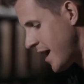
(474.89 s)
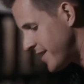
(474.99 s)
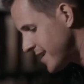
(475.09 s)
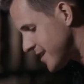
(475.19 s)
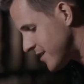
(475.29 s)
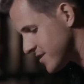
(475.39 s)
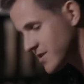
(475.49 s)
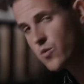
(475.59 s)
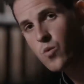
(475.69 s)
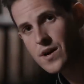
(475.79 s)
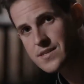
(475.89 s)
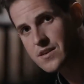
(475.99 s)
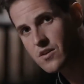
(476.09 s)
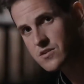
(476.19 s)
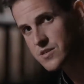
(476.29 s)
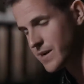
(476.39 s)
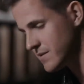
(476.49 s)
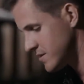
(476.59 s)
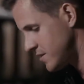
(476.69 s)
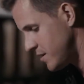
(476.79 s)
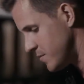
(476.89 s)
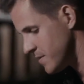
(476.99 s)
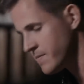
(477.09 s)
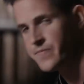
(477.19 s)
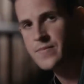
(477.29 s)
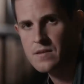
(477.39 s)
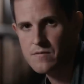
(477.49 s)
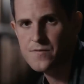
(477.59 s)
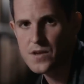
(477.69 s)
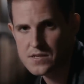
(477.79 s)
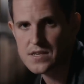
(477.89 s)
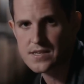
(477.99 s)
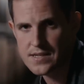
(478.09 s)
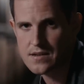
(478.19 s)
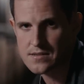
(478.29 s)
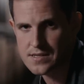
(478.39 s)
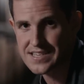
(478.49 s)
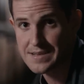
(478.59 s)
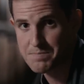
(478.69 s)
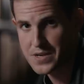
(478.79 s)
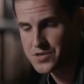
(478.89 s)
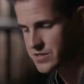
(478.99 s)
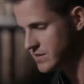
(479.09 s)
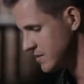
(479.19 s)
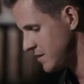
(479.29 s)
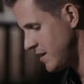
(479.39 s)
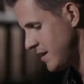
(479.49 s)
And that tells us quite a lot about Simon. Firstly, it tells us he's ambitious.